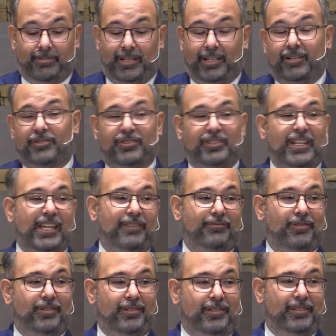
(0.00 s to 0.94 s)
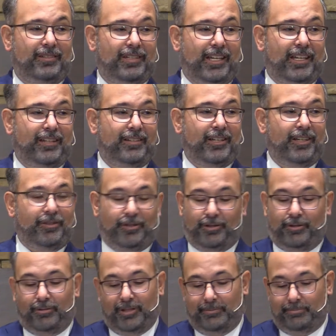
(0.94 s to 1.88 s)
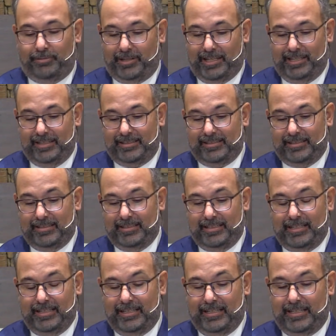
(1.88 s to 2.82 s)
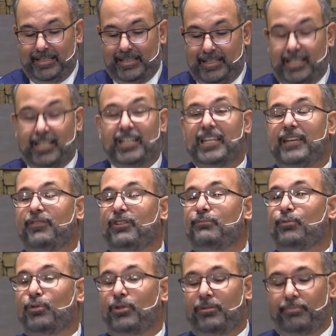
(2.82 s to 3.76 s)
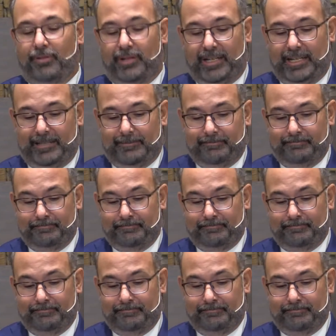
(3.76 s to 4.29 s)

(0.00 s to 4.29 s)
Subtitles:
And here's David at another holy place, getting even more bread.